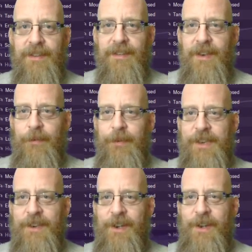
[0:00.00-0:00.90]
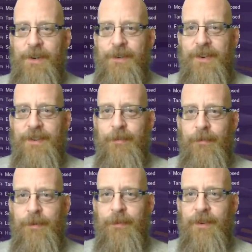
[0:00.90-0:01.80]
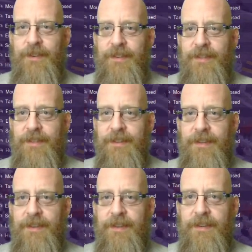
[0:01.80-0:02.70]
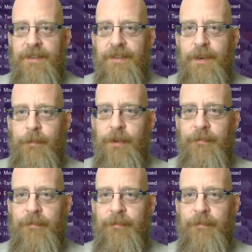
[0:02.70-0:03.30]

There we go. That's what we want. Come on.